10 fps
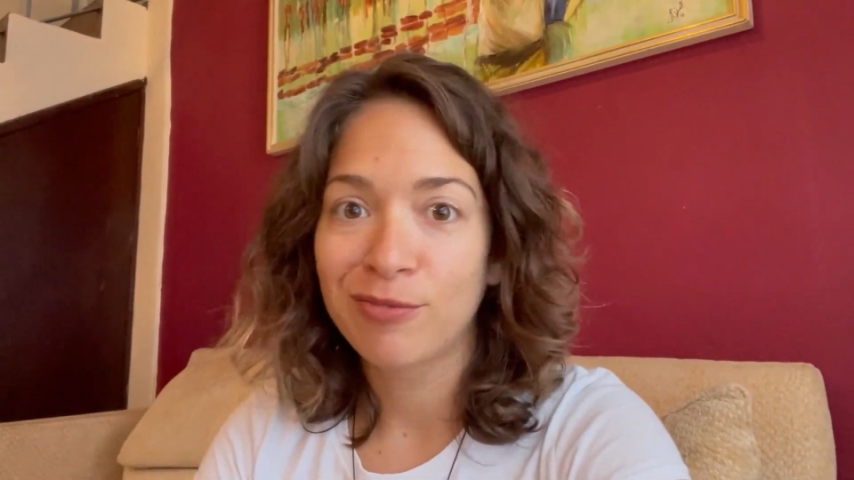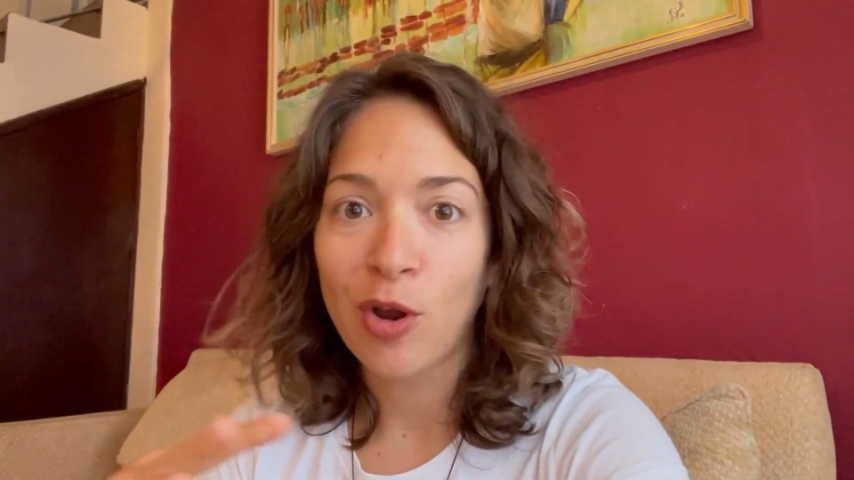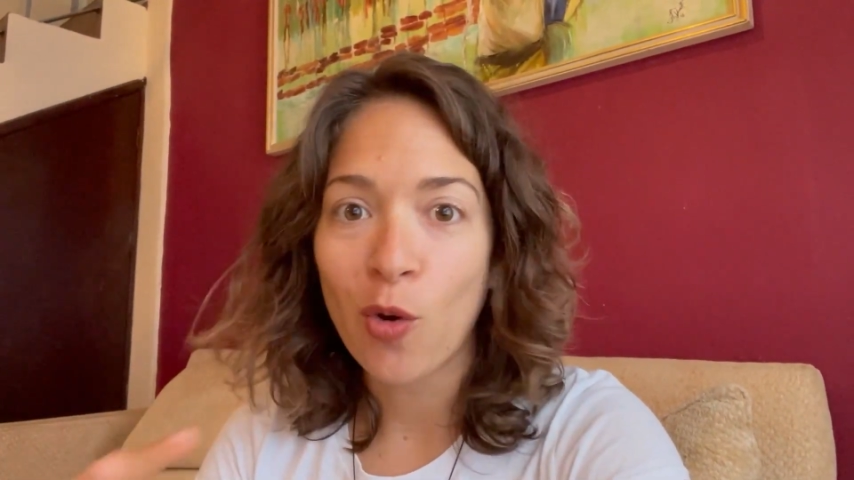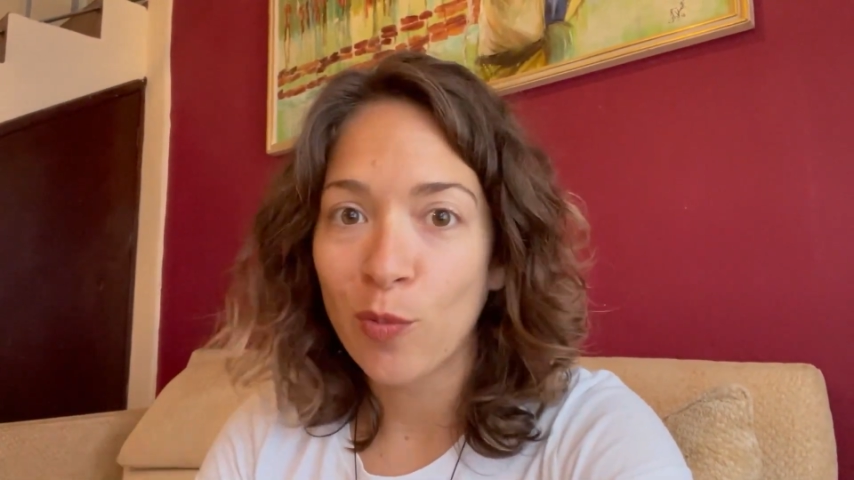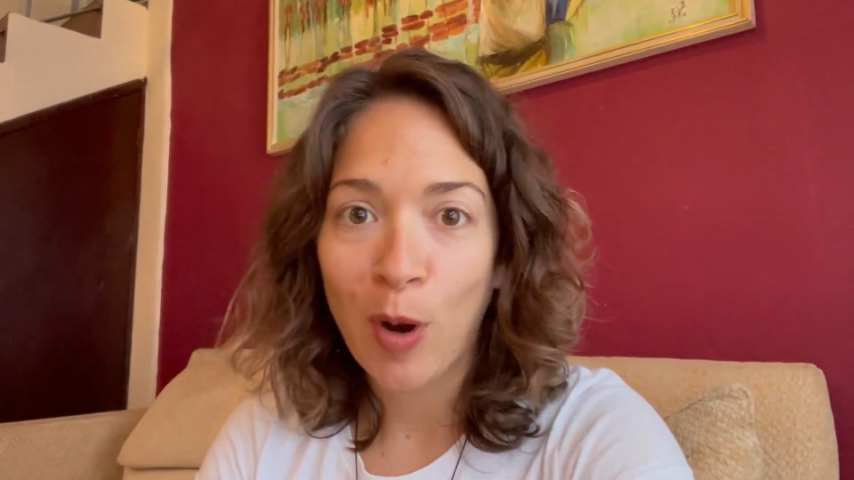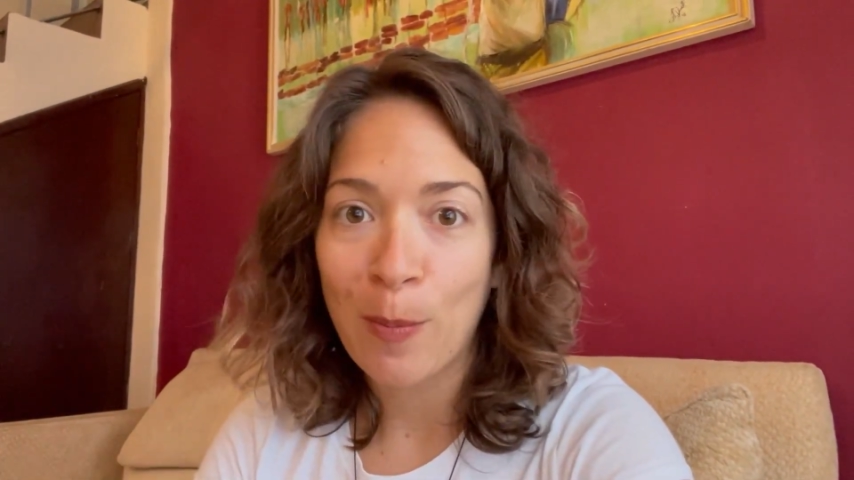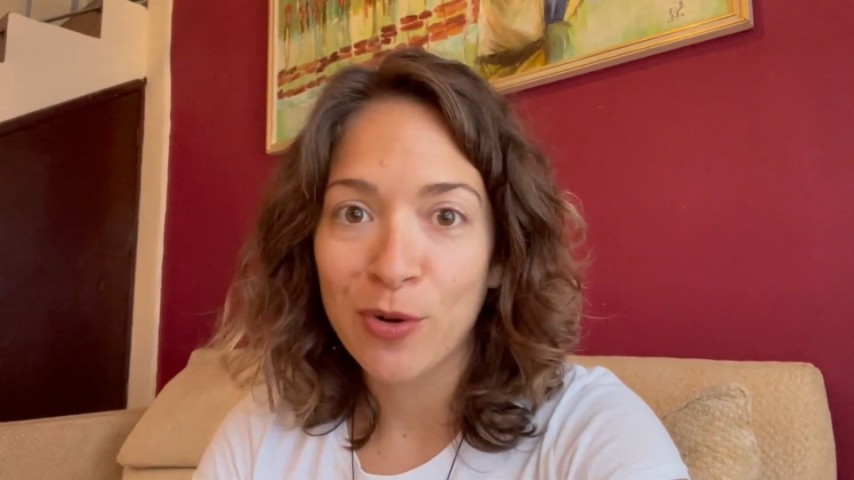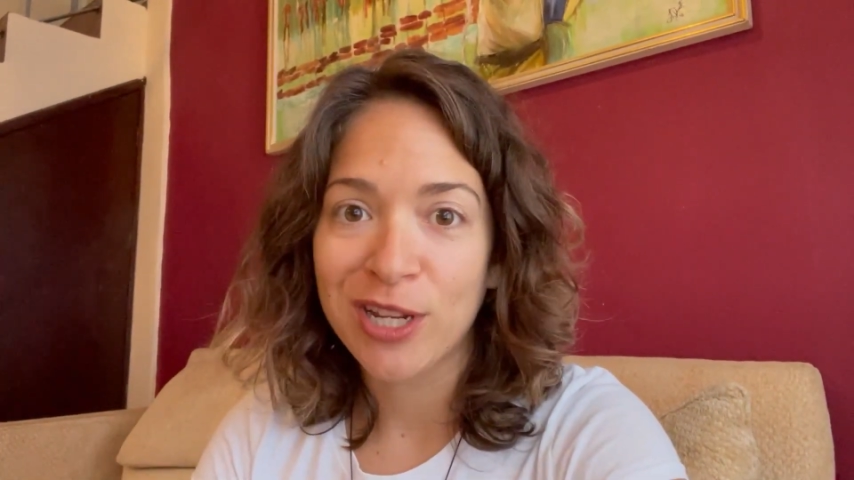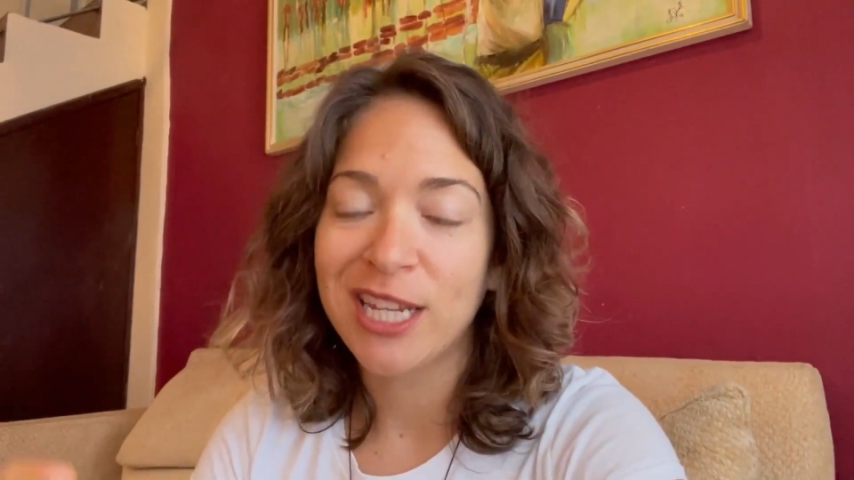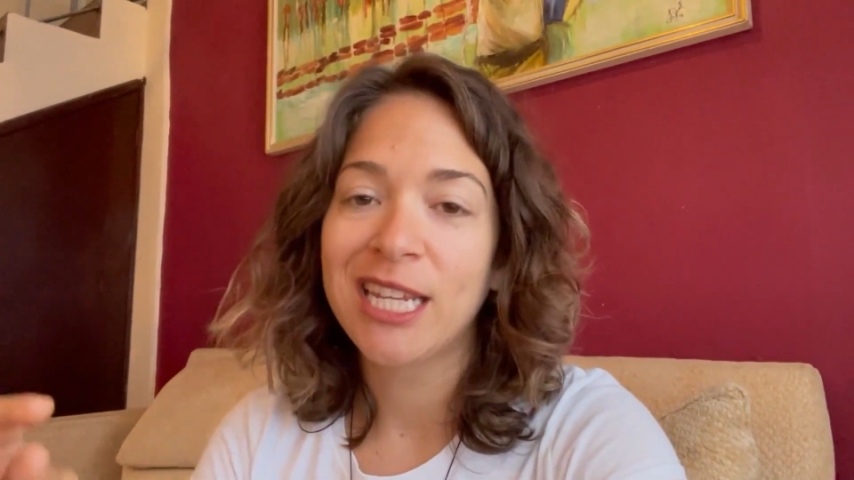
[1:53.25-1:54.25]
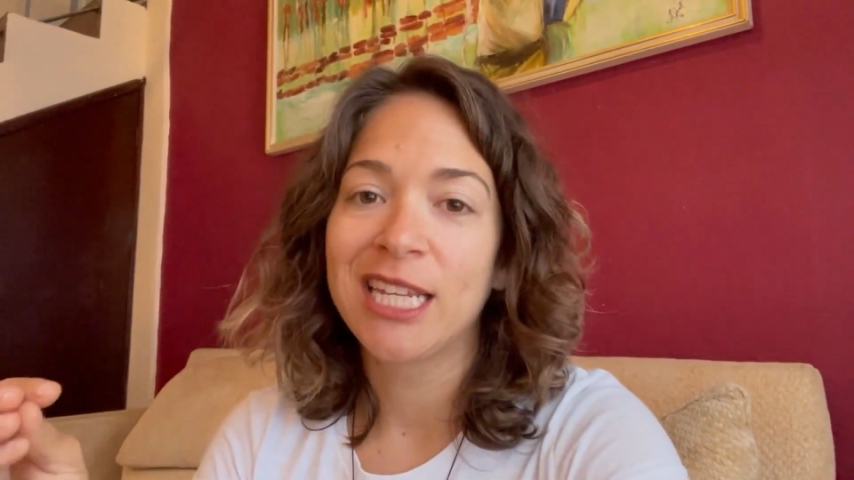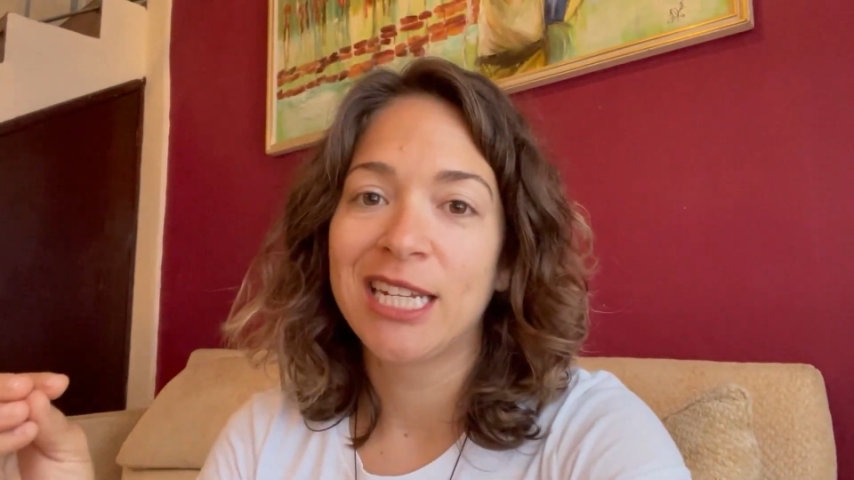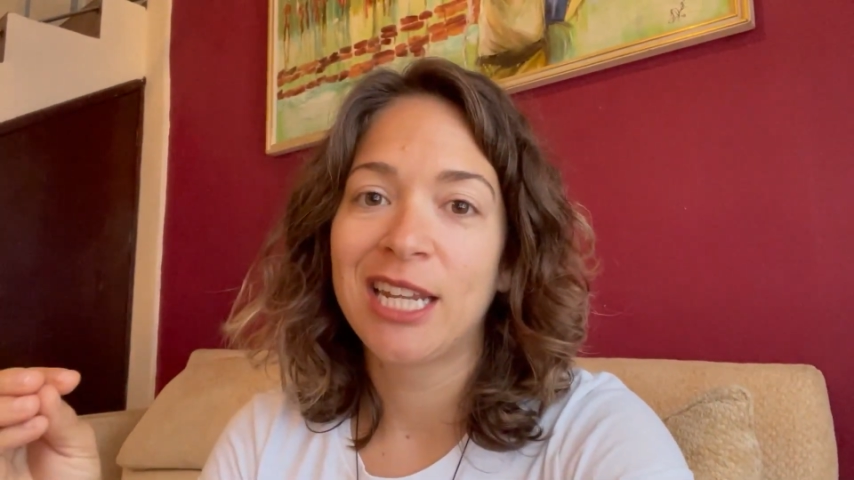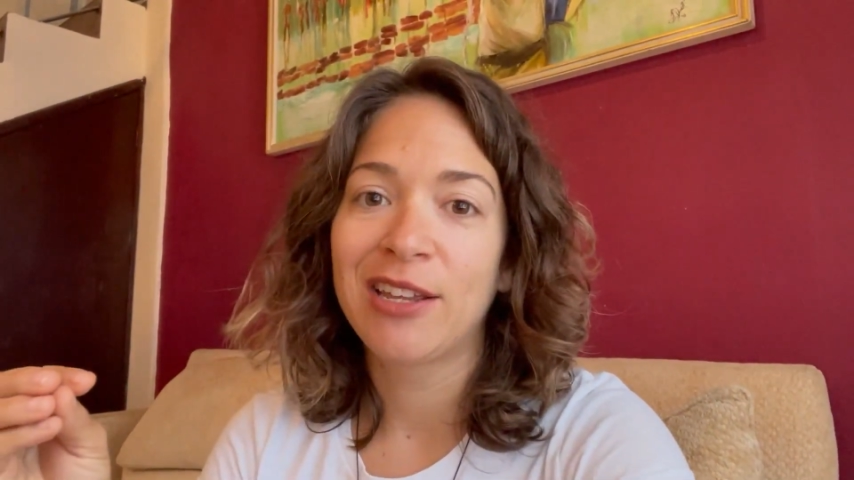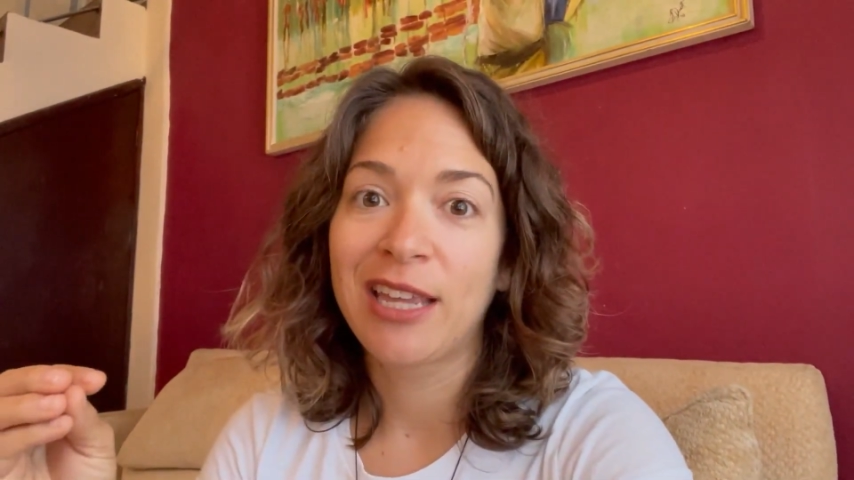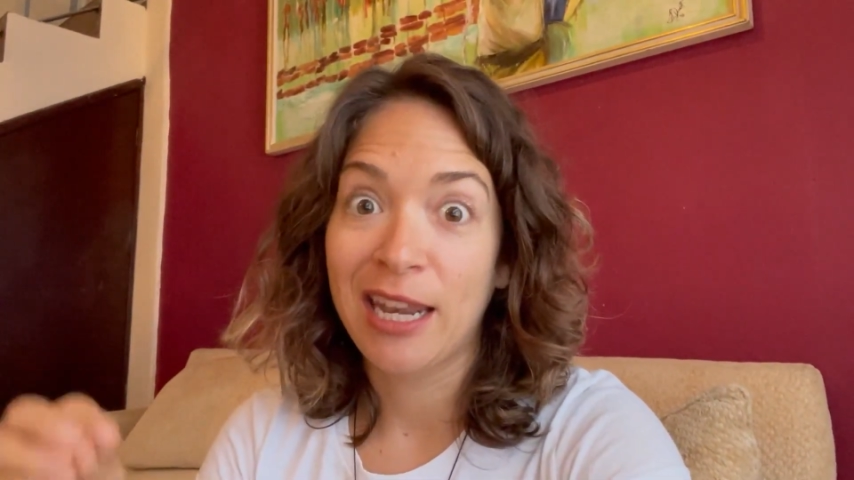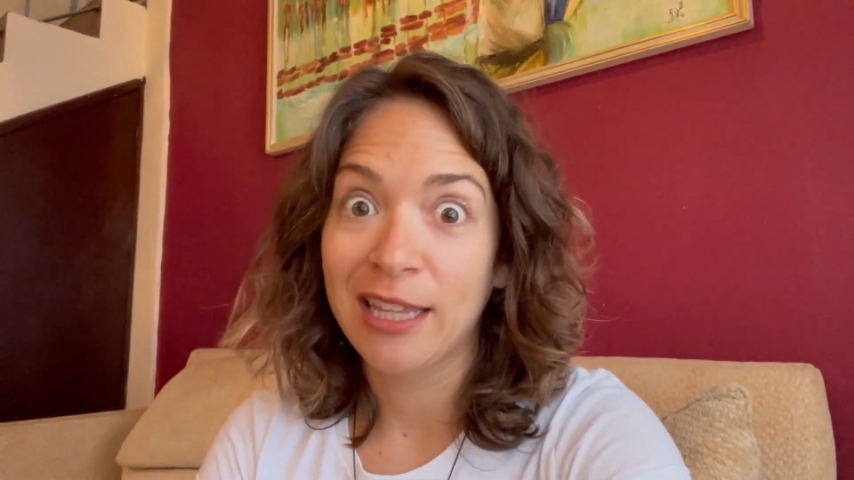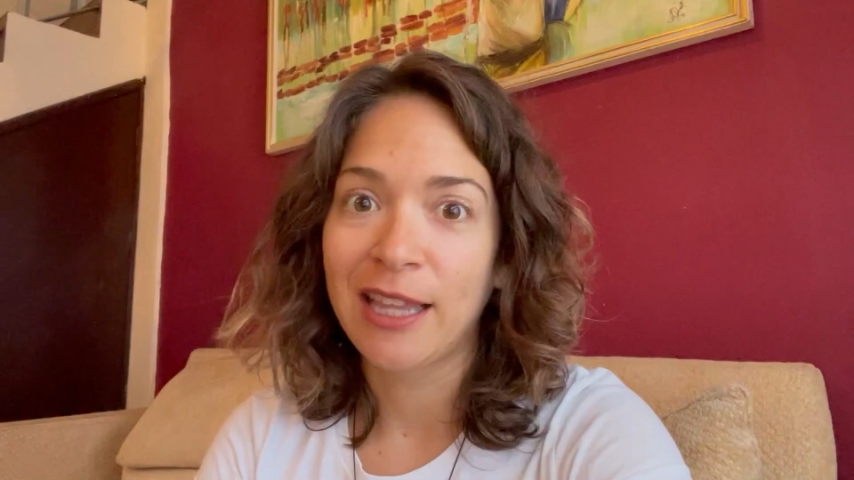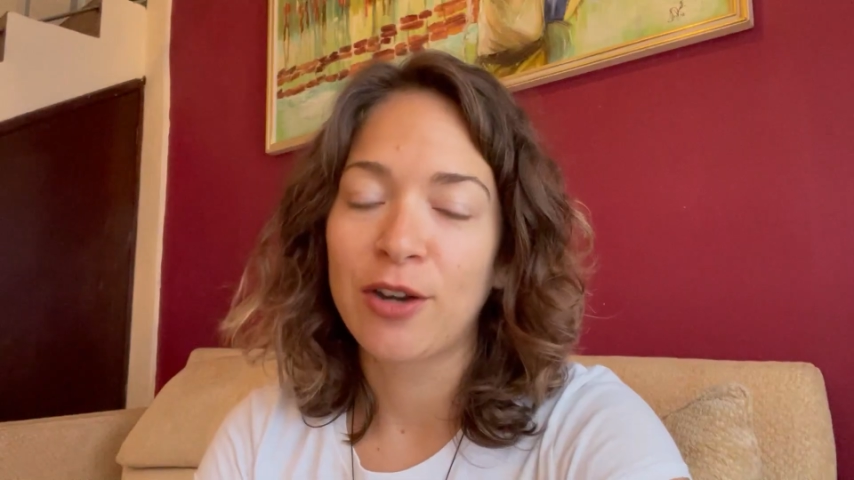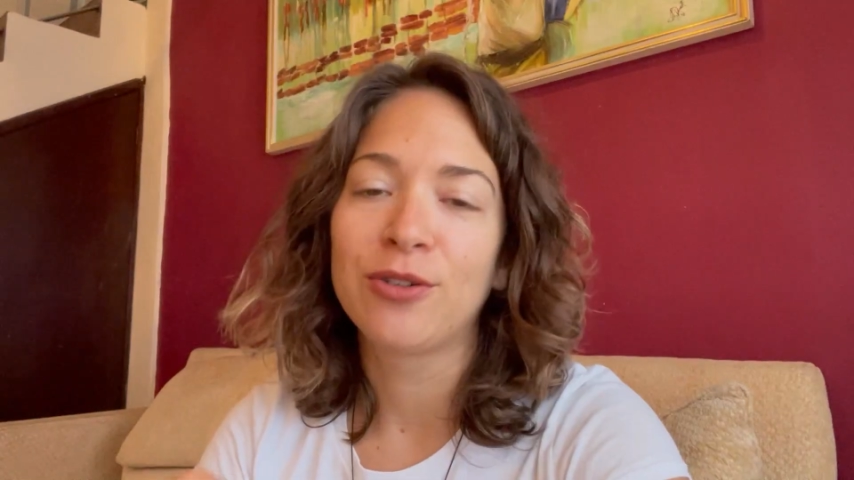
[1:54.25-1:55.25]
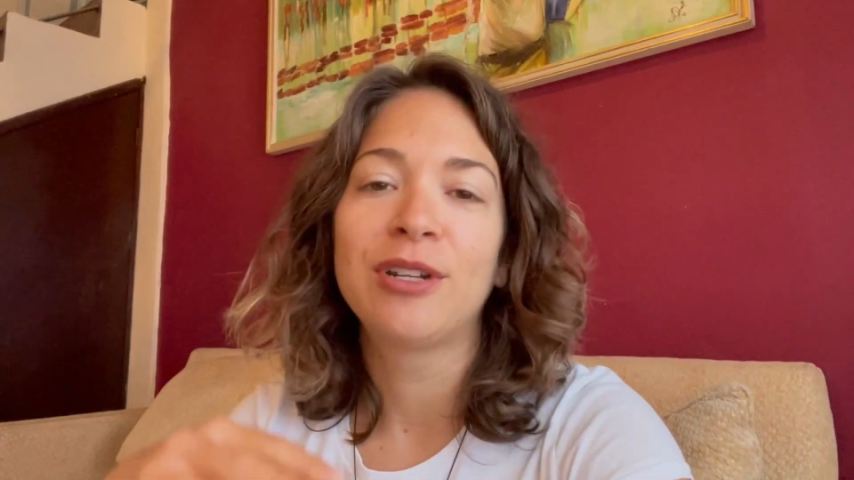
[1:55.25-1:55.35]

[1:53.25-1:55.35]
own property in Querétaro,